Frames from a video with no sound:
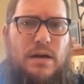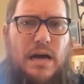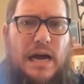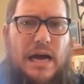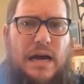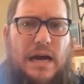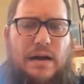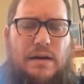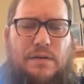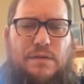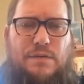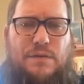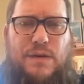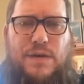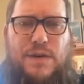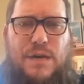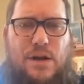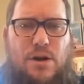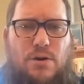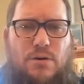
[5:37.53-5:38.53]

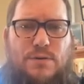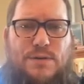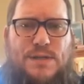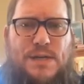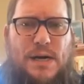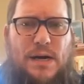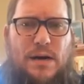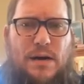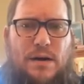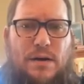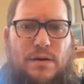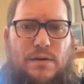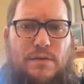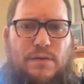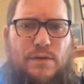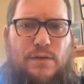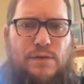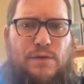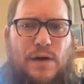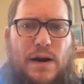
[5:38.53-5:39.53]
videos
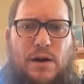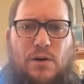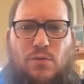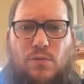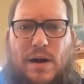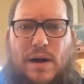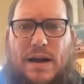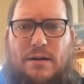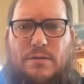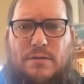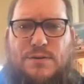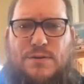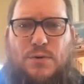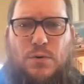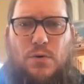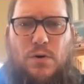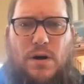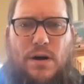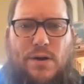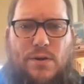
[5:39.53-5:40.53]
of final rounds
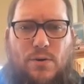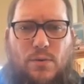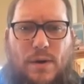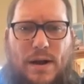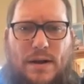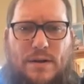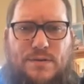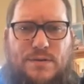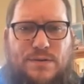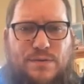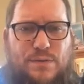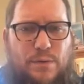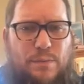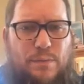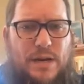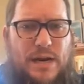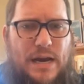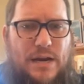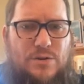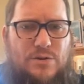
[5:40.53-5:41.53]
or other rounds from
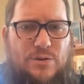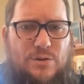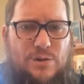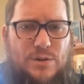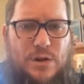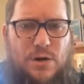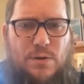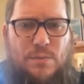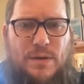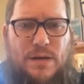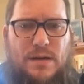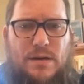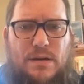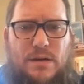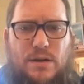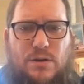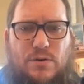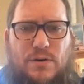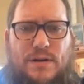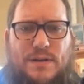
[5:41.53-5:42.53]
the national tournament.
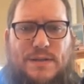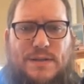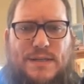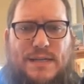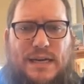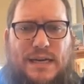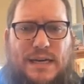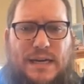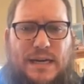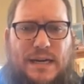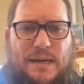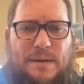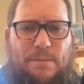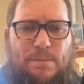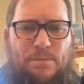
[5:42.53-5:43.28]
You can see